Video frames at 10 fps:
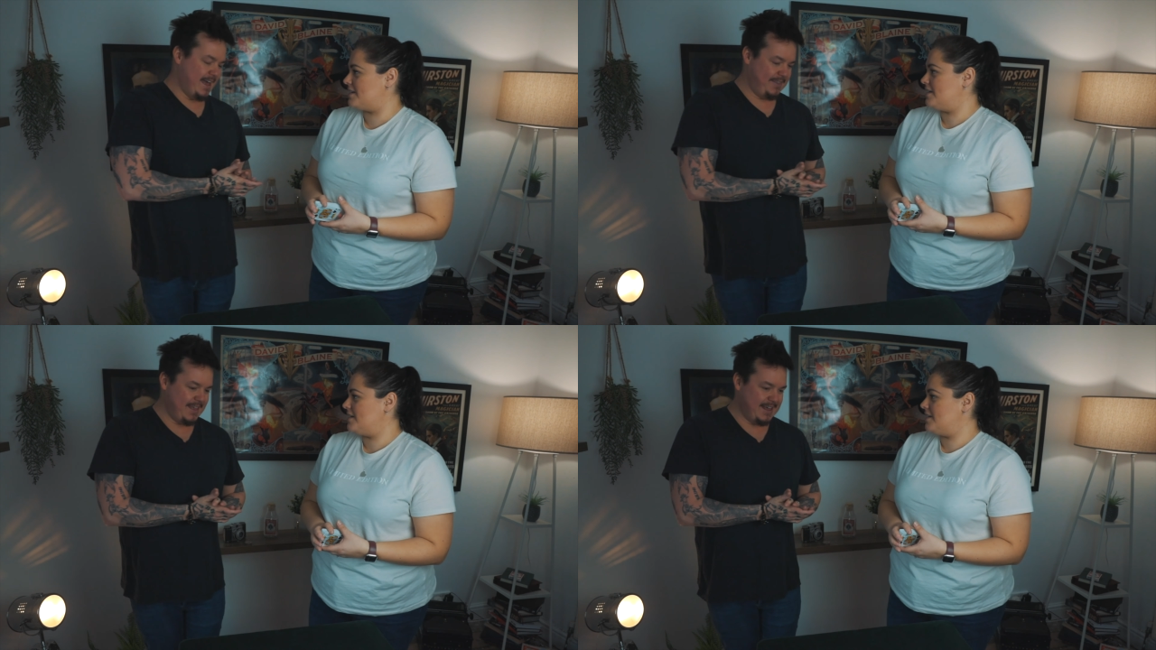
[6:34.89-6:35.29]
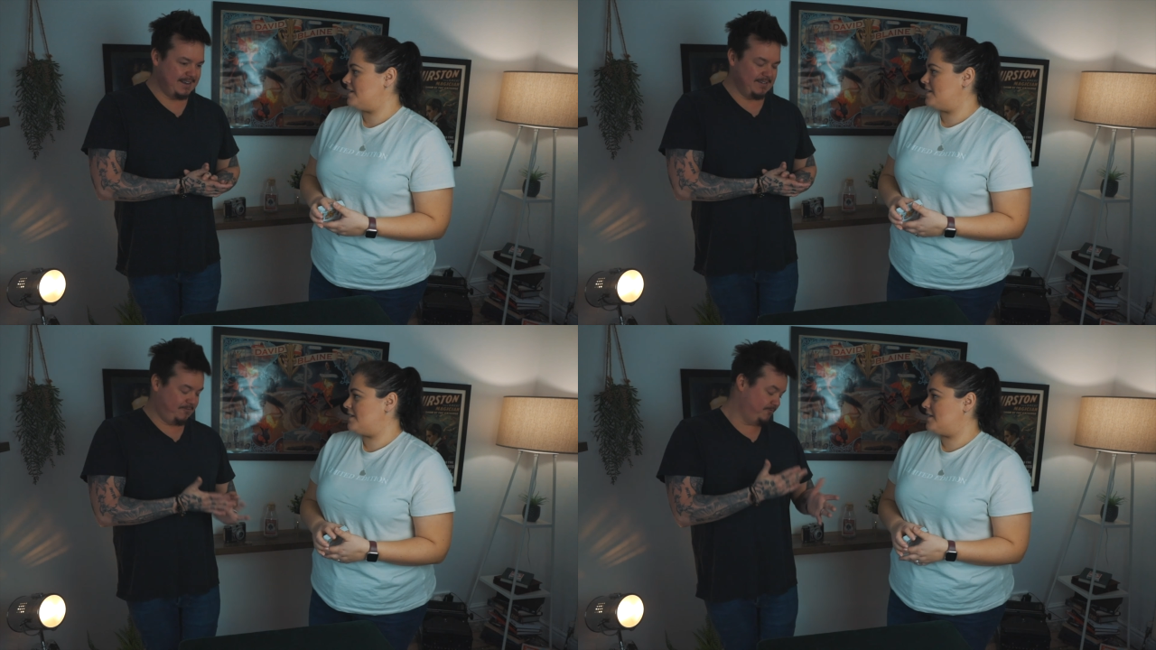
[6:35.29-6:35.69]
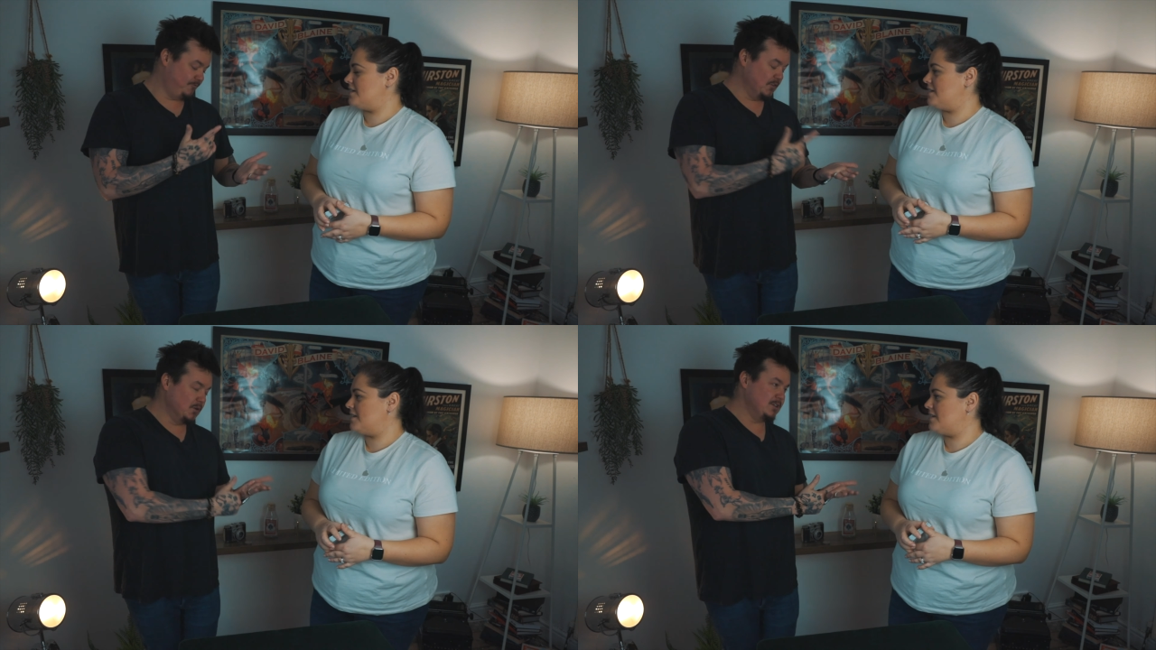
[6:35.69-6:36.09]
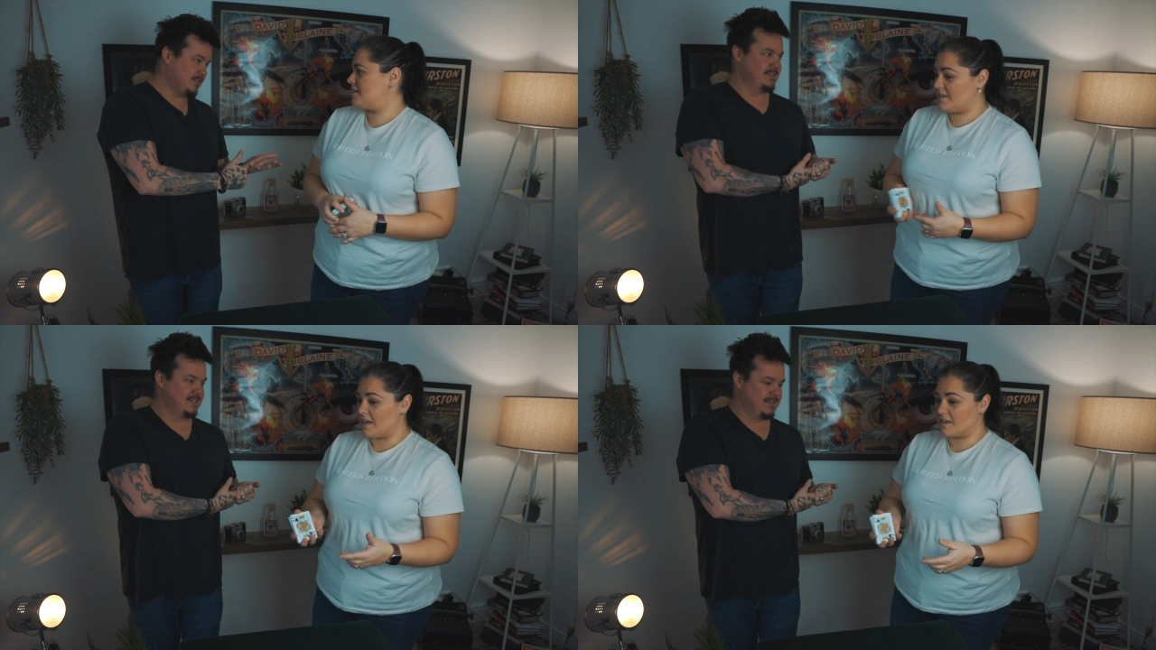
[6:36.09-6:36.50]
Speaker 1: And then
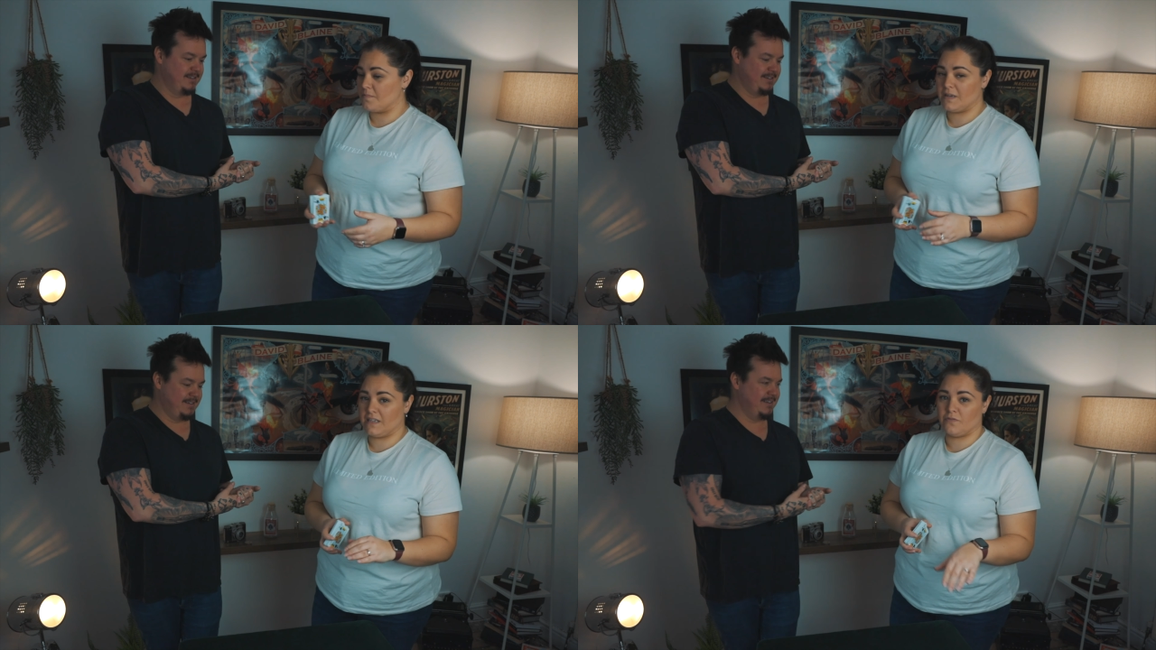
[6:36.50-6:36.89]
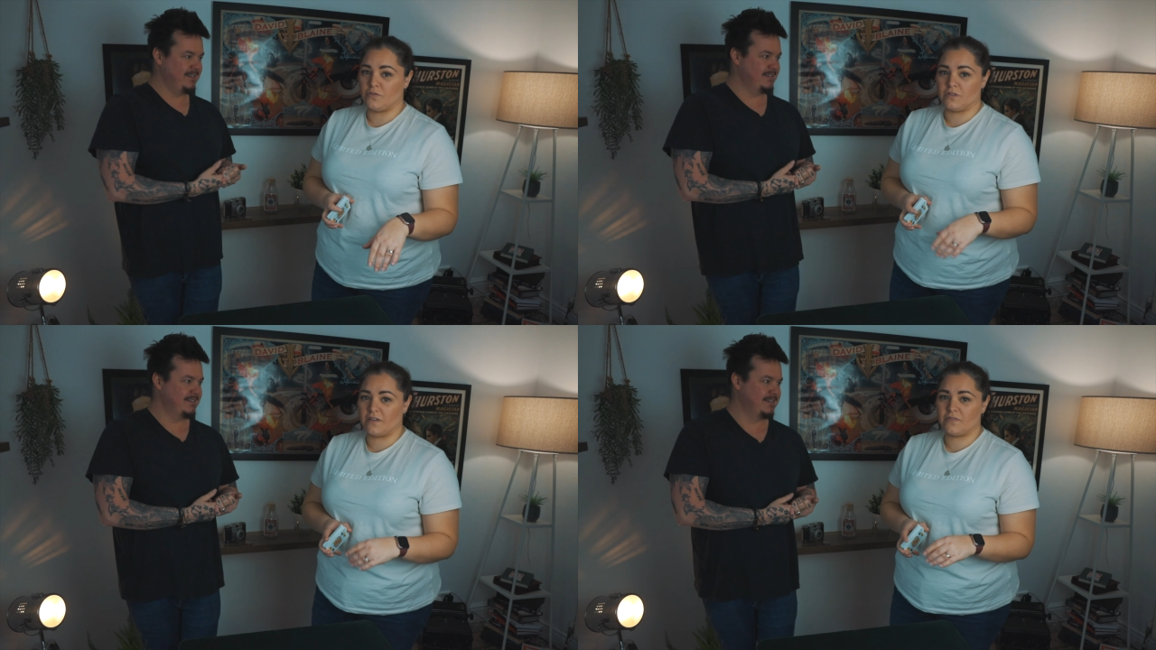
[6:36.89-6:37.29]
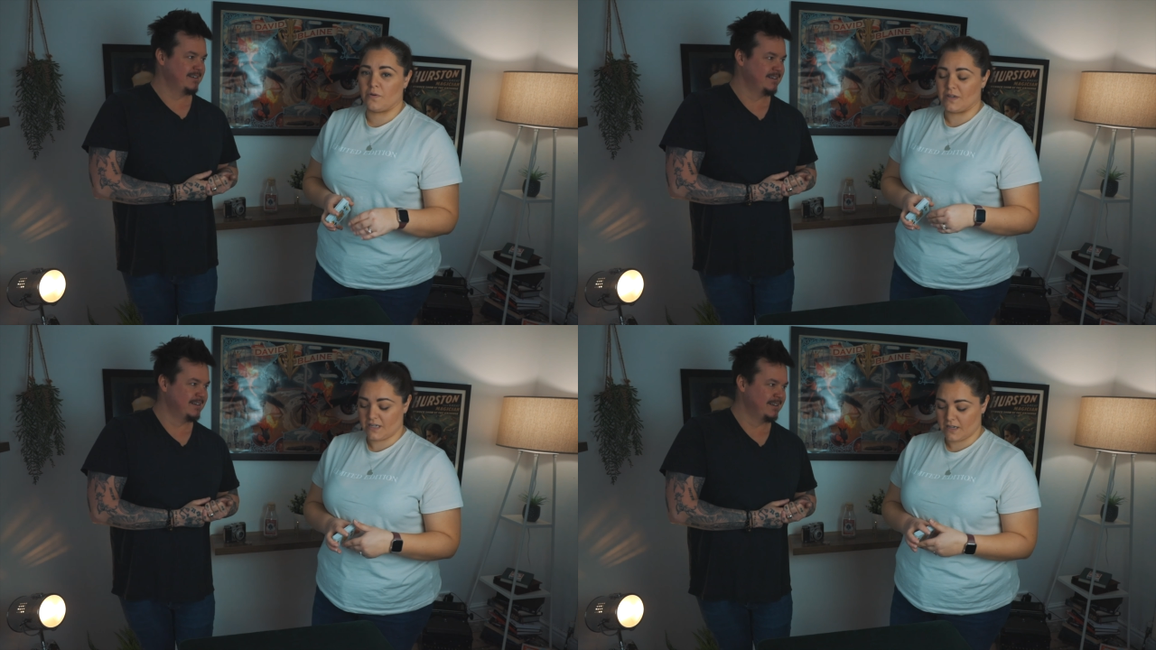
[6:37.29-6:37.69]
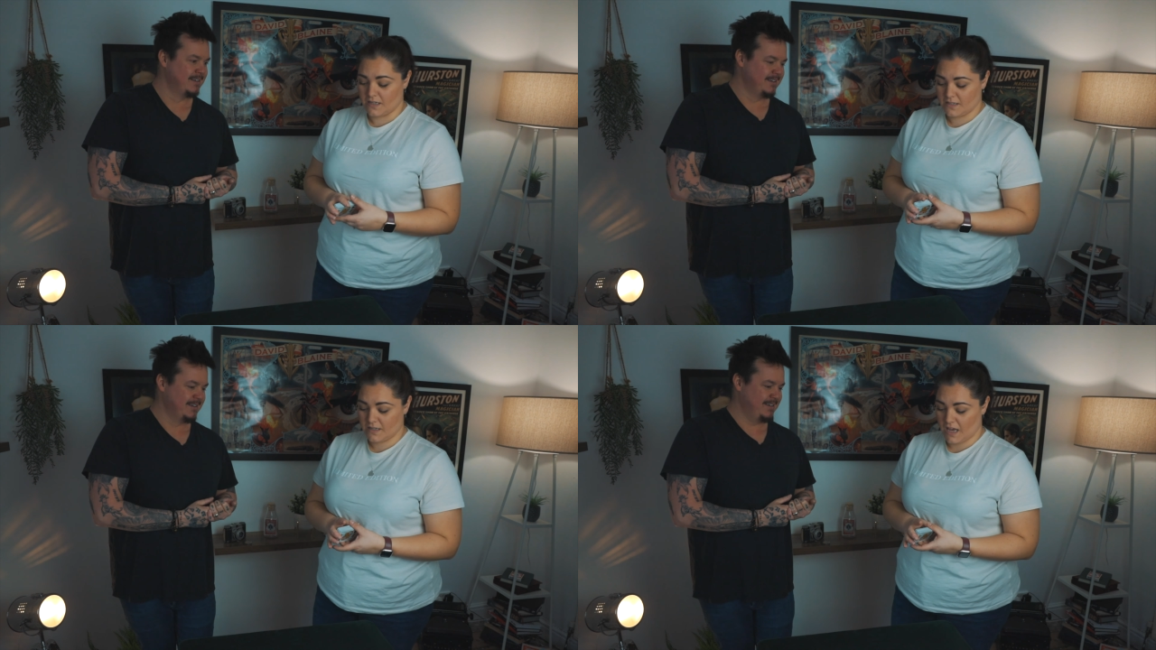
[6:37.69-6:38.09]
fooled. Yeah, completely fooled. I have no
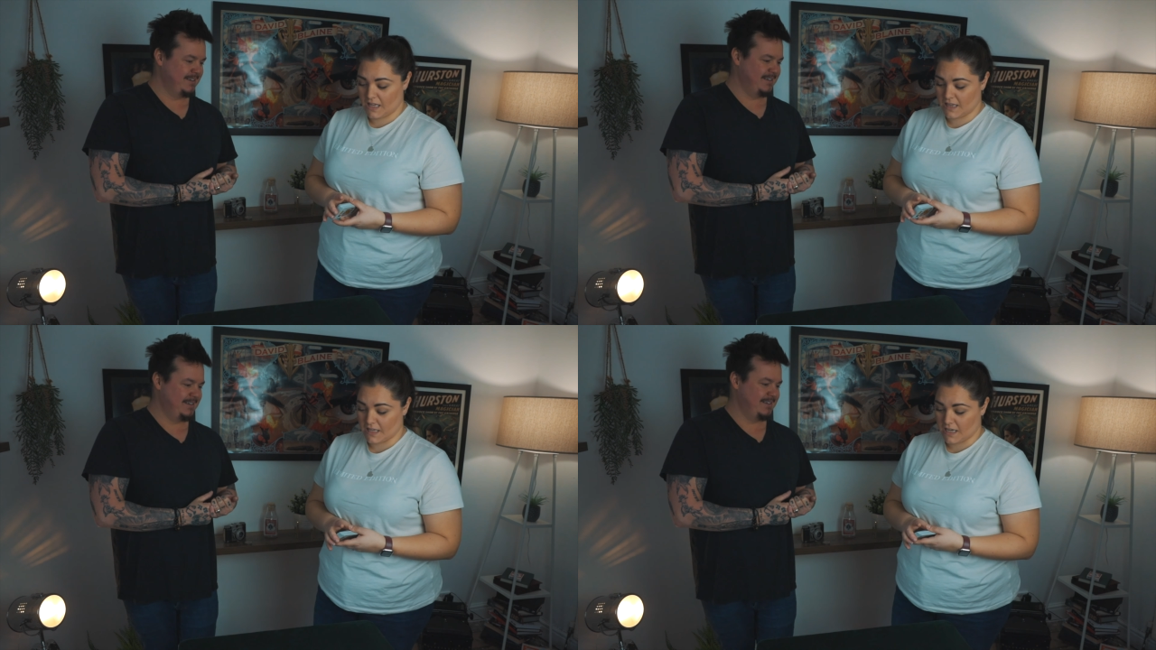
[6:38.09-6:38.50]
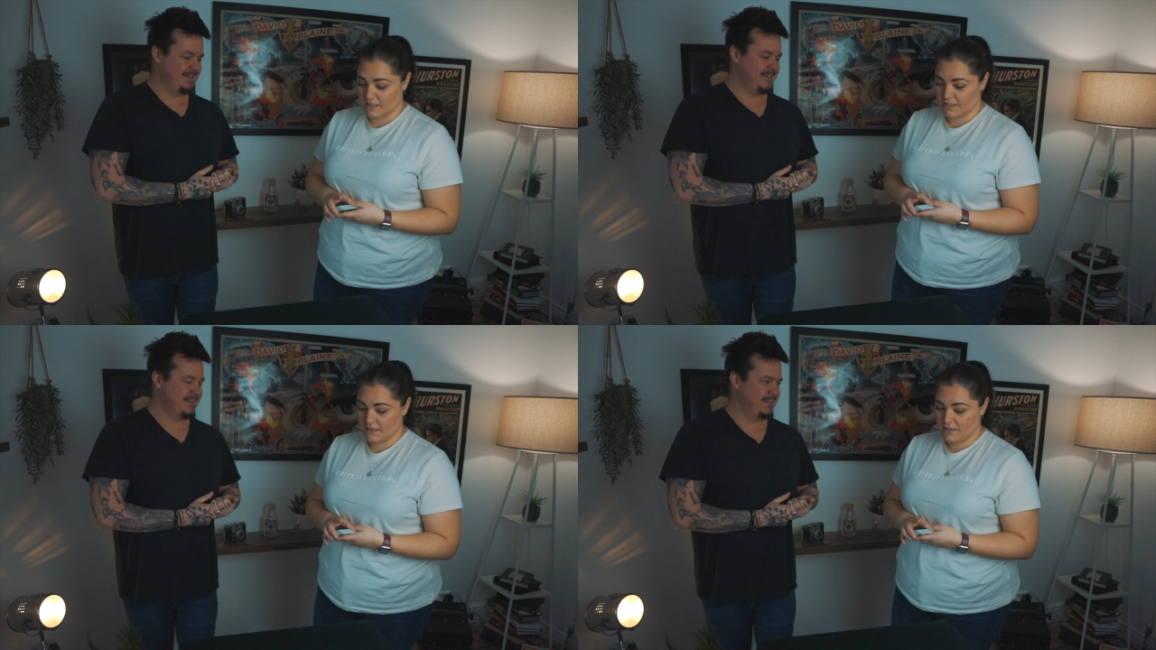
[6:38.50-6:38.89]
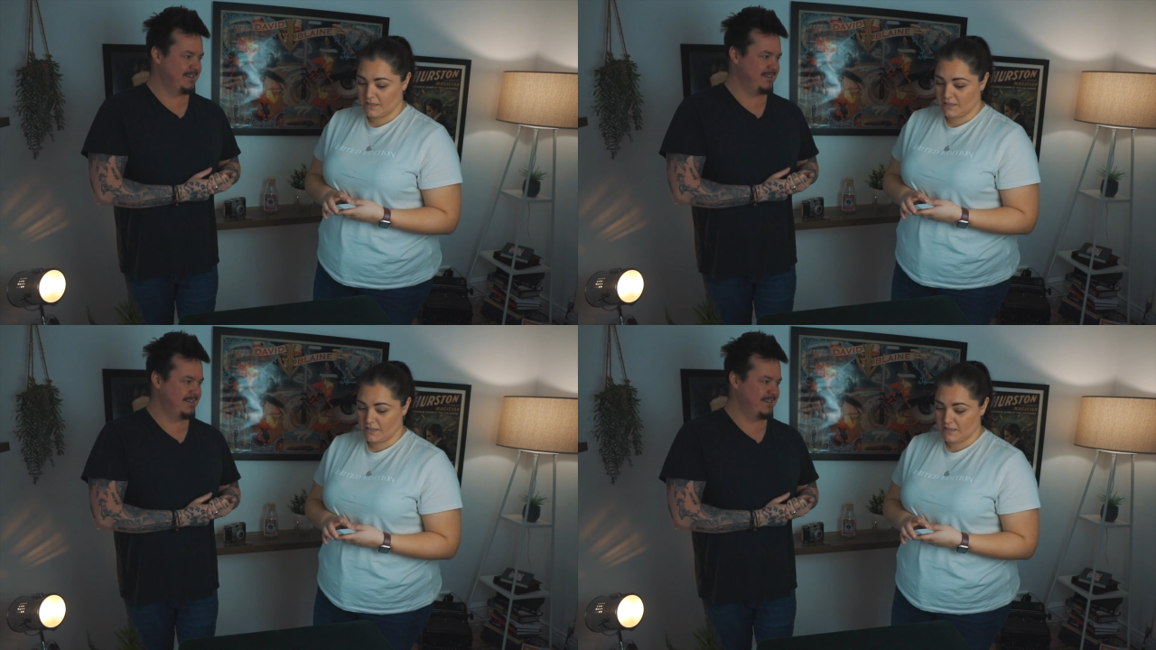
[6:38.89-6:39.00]
idea. Other than